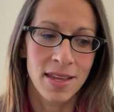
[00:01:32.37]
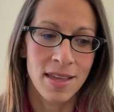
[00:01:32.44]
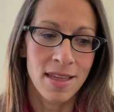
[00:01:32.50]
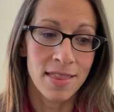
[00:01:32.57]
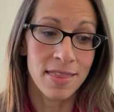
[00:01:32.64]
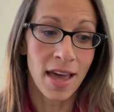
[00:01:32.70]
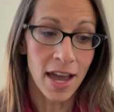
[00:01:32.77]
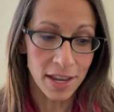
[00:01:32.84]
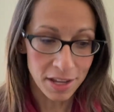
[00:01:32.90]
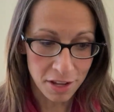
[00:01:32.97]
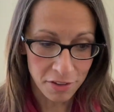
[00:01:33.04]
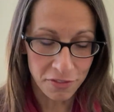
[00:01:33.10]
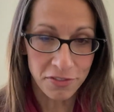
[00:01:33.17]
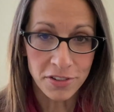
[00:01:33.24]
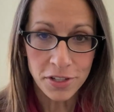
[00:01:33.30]
That
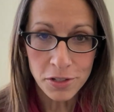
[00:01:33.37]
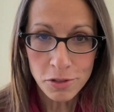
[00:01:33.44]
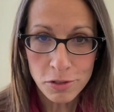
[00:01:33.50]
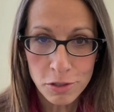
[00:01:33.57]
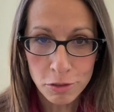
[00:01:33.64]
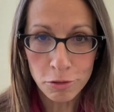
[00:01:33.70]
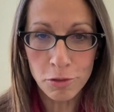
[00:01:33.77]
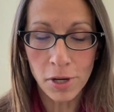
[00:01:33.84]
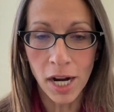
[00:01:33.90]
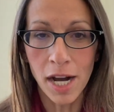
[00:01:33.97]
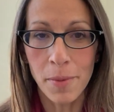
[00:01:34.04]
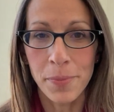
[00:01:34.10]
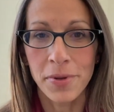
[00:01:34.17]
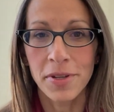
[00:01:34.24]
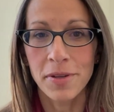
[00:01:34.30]
if you grew
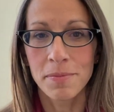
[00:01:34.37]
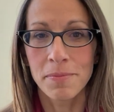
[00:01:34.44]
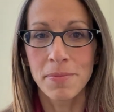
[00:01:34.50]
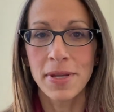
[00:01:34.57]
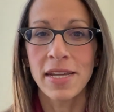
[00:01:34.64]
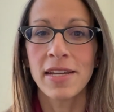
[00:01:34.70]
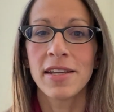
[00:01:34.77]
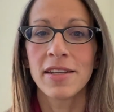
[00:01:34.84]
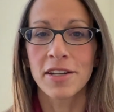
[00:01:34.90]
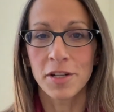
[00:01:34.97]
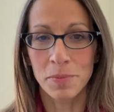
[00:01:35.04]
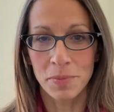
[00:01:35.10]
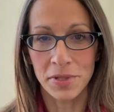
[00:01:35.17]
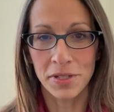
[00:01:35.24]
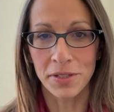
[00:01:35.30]
up being
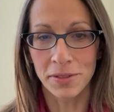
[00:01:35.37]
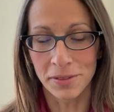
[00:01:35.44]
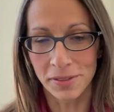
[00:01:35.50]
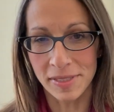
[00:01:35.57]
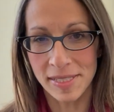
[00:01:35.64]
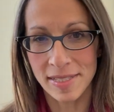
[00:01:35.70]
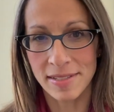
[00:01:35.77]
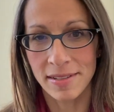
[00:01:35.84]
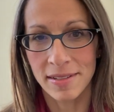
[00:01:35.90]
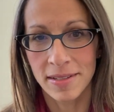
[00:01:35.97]
abused,